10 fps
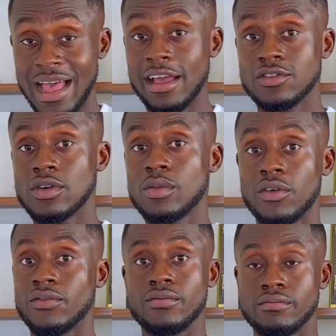the highest form
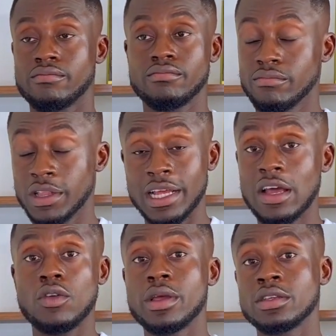of land
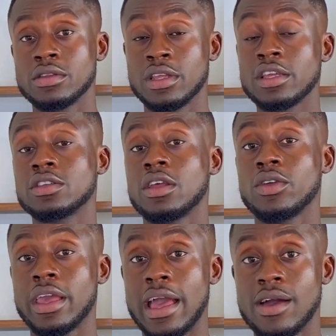documentation that
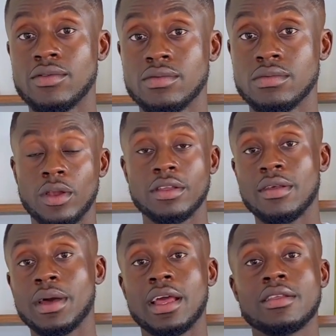you can have, unless
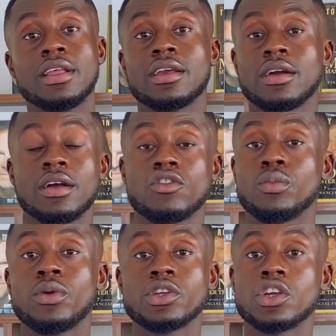somebody has like a
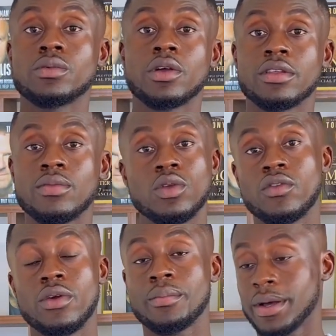superior judgment or something
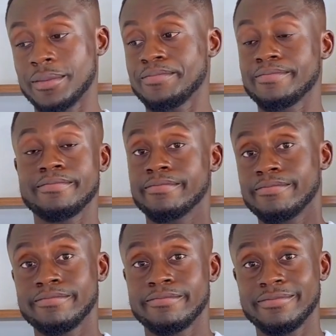over it. But
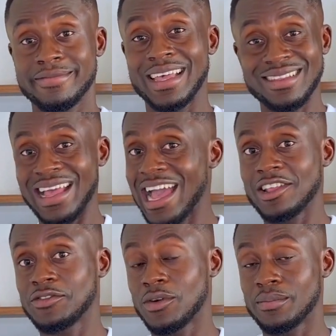that's the
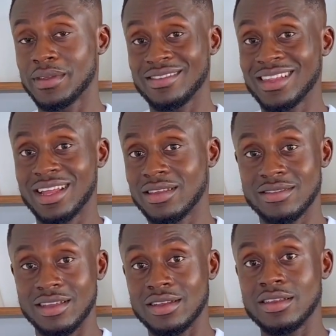highest form. It's
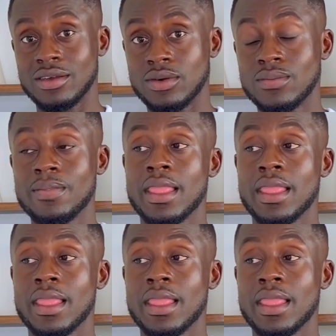done deal.